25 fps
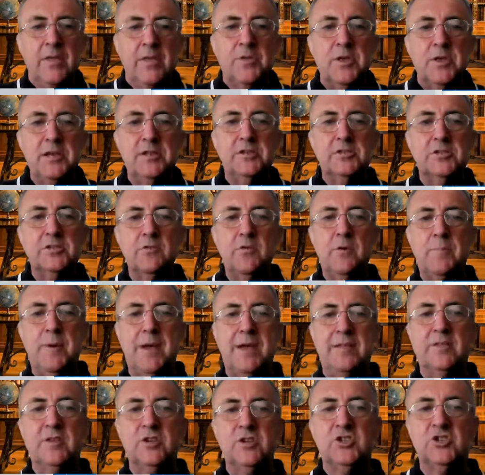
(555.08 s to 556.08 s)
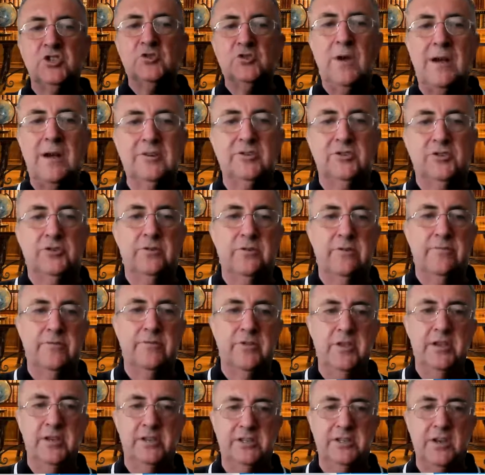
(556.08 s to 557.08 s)
Think too about the structure of
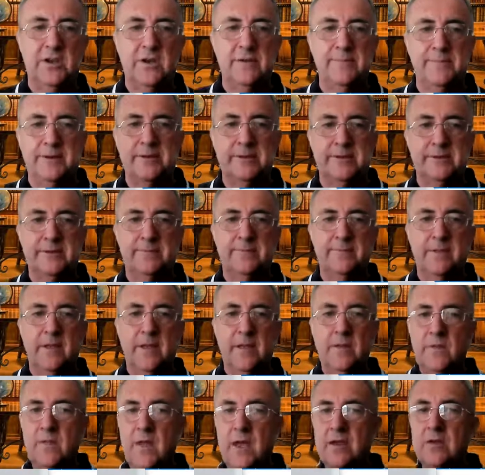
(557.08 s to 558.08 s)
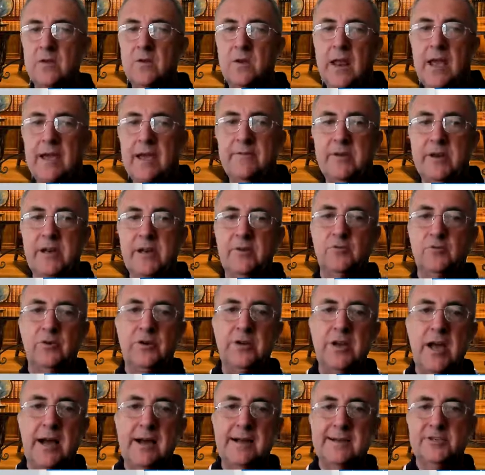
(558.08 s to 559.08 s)
the assignment, that you'll have an
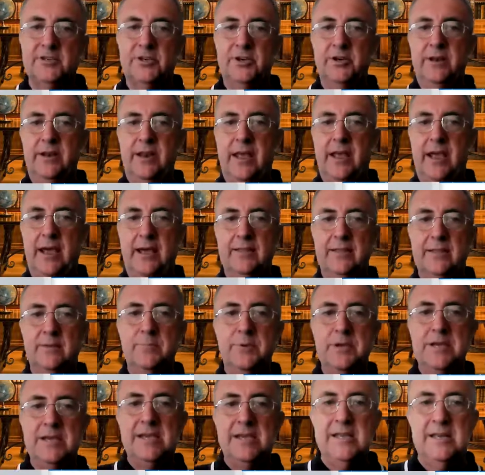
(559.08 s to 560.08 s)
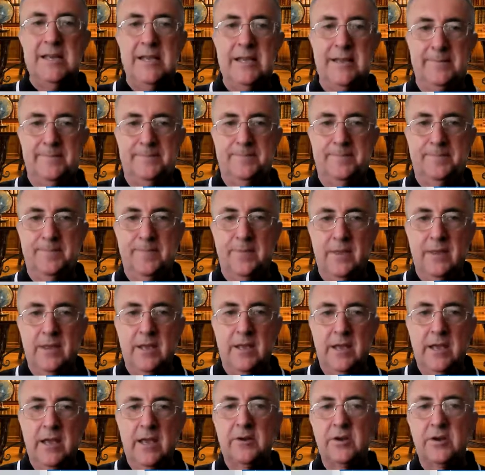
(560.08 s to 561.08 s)
introduction at the beginning
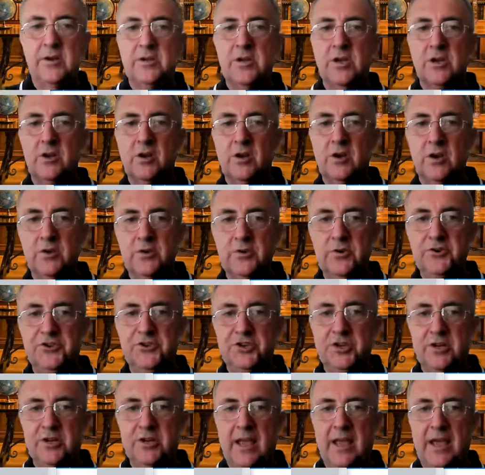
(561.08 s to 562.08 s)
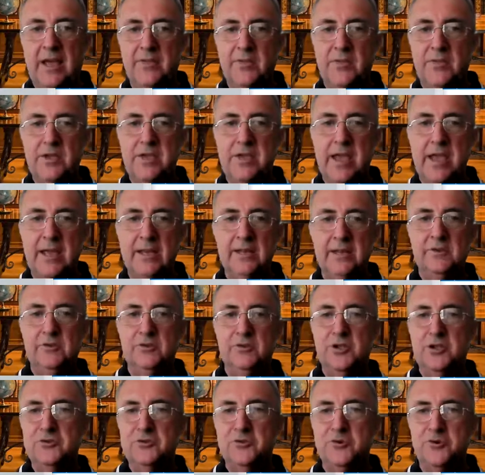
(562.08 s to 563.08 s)
and a conclusion at the end
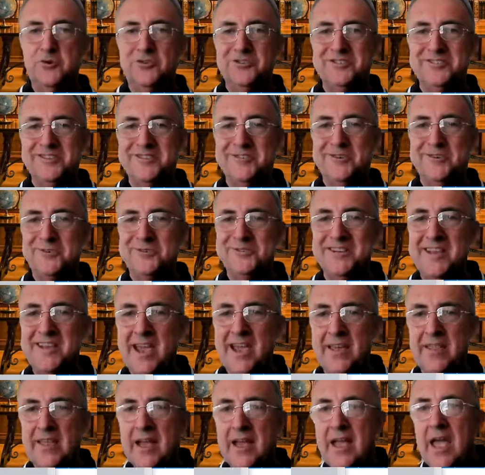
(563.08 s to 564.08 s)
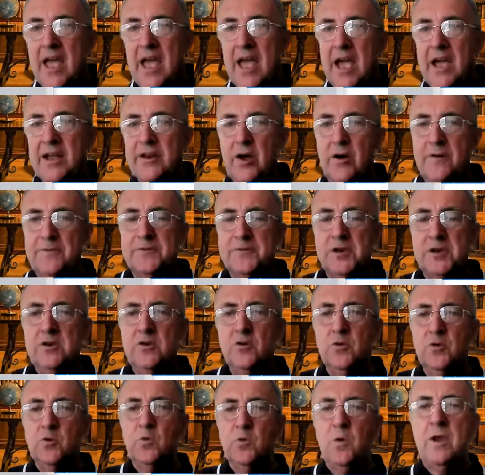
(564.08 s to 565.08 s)
that draws it all together. And often
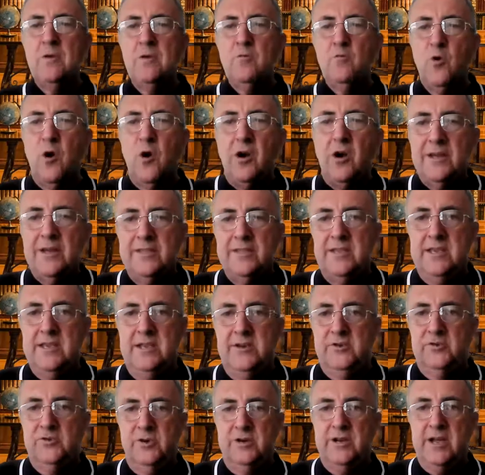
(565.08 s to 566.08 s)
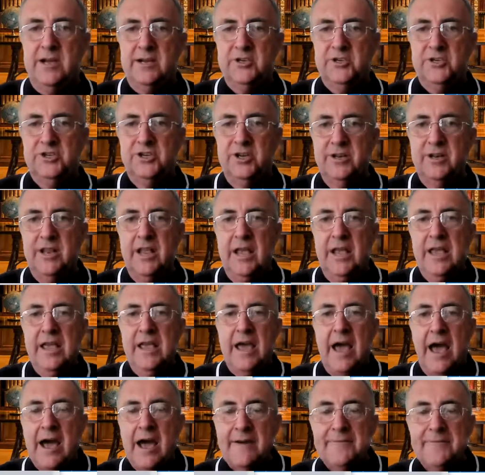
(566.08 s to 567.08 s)
you'll rewrite the introduction
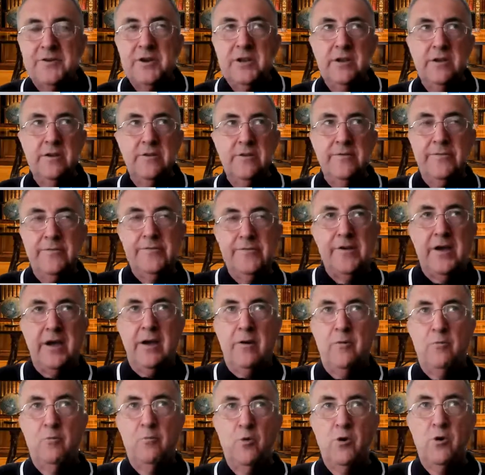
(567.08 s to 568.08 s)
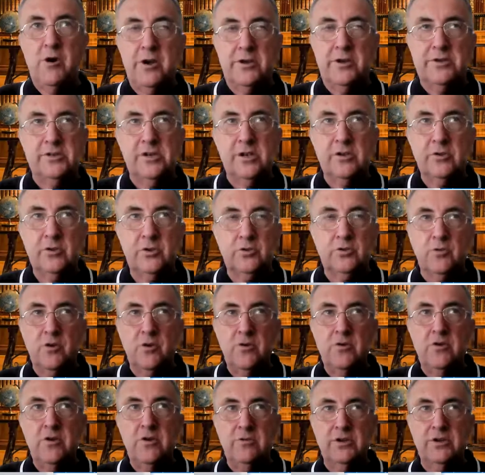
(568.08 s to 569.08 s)
after you've worked
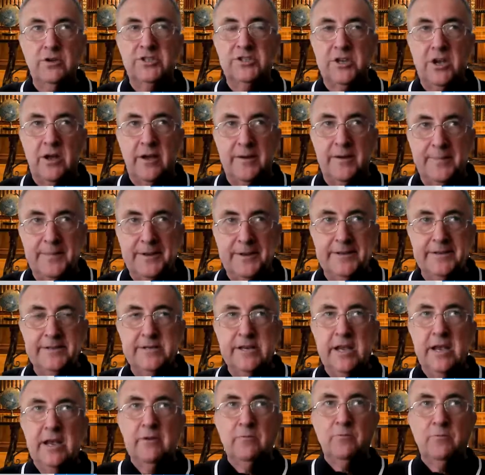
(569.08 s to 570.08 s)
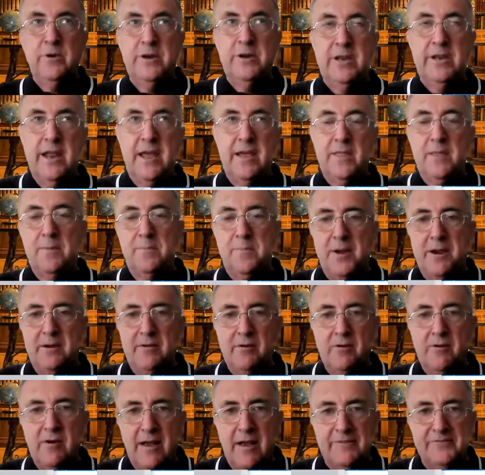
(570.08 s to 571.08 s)
through your assignment, written out the
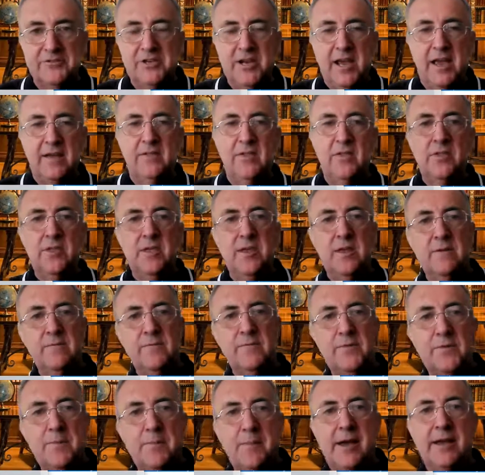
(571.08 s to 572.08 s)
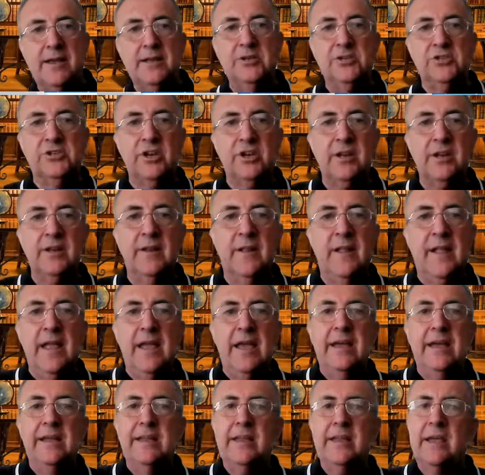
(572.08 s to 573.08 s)
paragraphs, gathered the information.
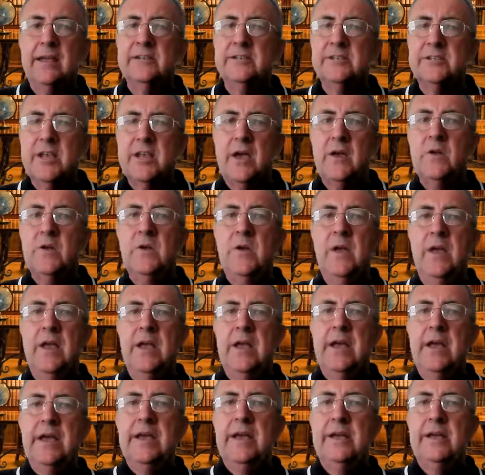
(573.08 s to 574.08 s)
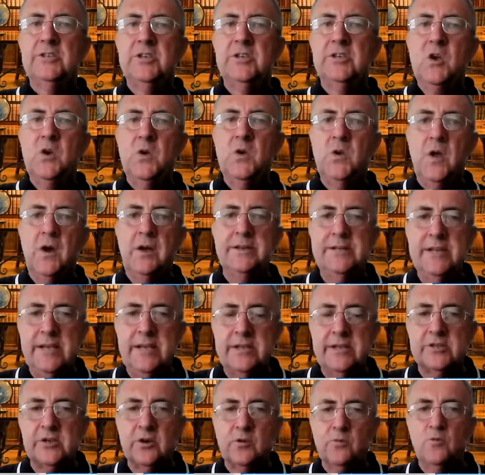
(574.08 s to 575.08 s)
And so it's a good
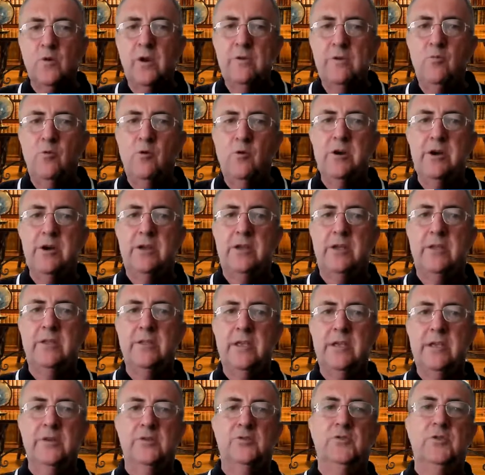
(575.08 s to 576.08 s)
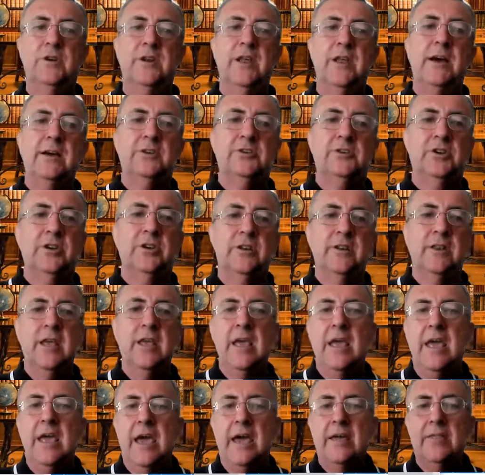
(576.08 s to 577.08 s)
idea to rework the introduction
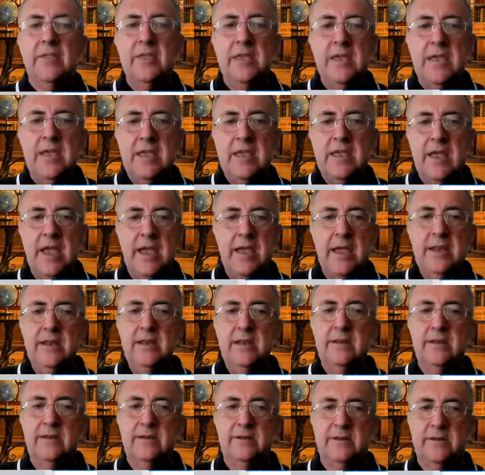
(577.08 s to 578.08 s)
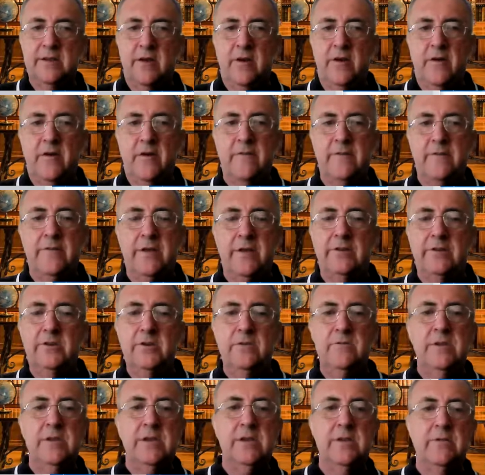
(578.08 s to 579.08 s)
at the end of
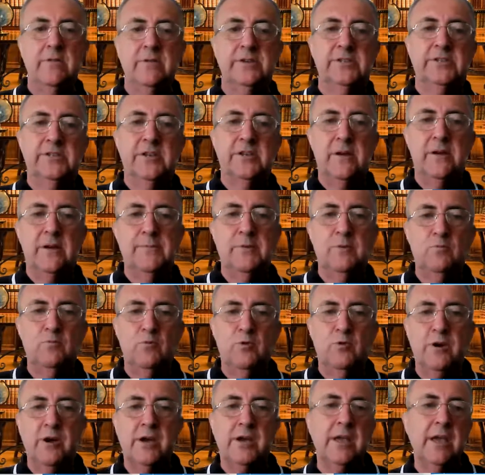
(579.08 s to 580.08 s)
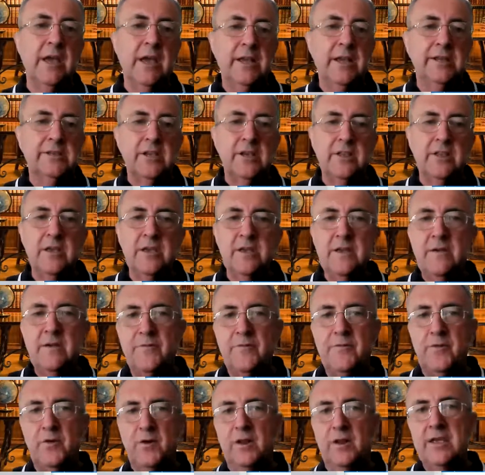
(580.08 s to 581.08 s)
doing your assignment work so that you
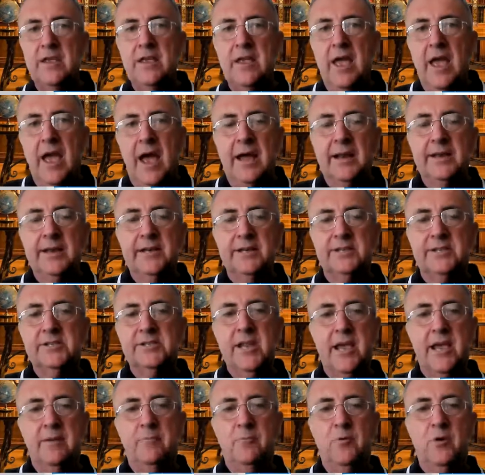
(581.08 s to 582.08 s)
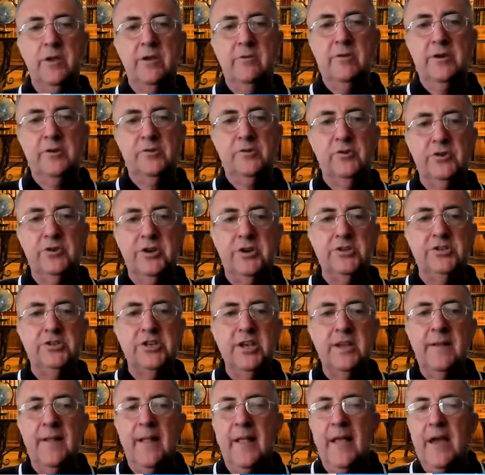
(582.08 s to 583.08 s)
fully understand what you're
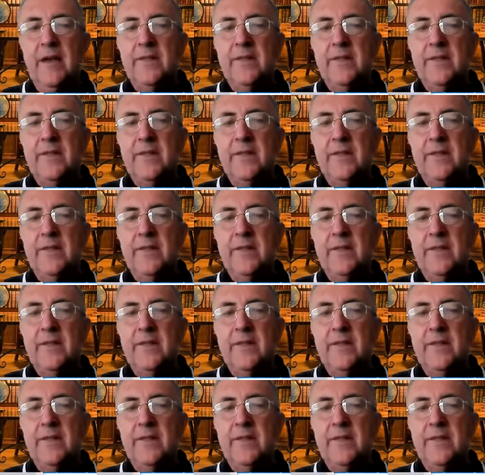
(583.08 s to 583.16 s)
introducing.